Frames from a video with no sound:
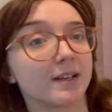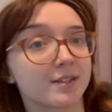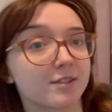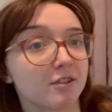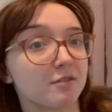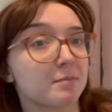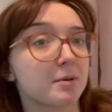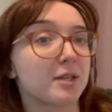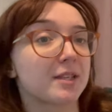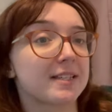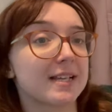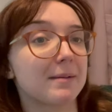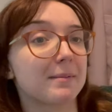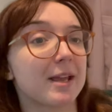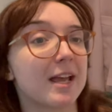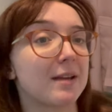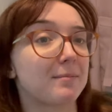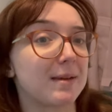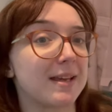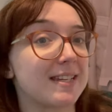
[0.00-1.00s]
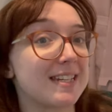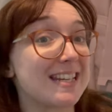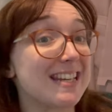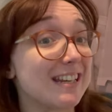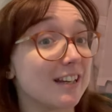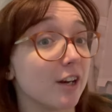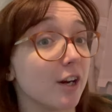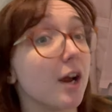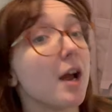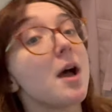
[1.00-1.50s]
So I've put the Tammy Handmade
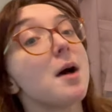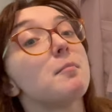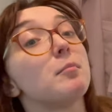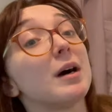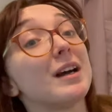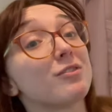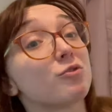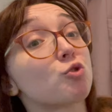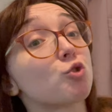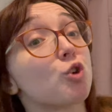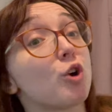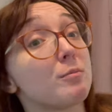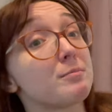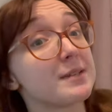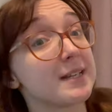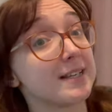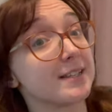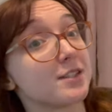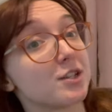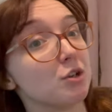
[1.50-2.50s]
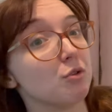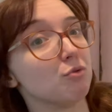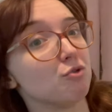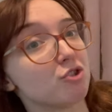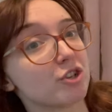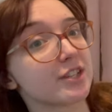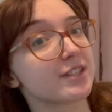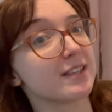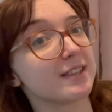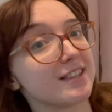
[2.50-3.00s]
here, but I've cropped it so you can
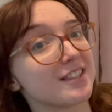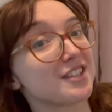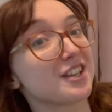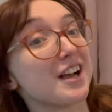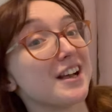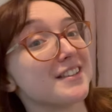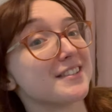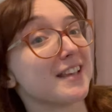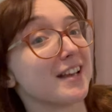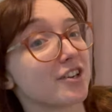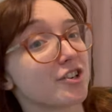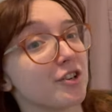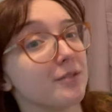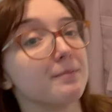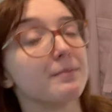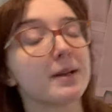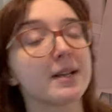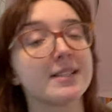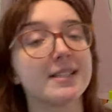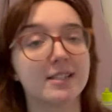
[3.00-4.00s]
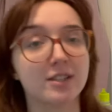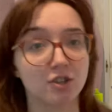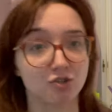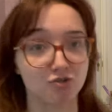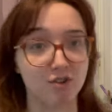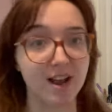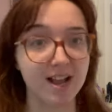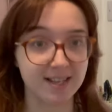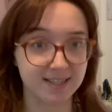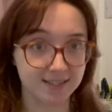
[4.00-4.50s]
just see the skirt section because it's a
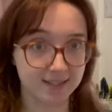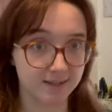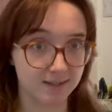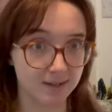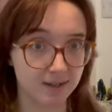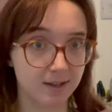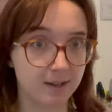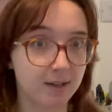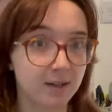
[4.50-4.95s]
dress.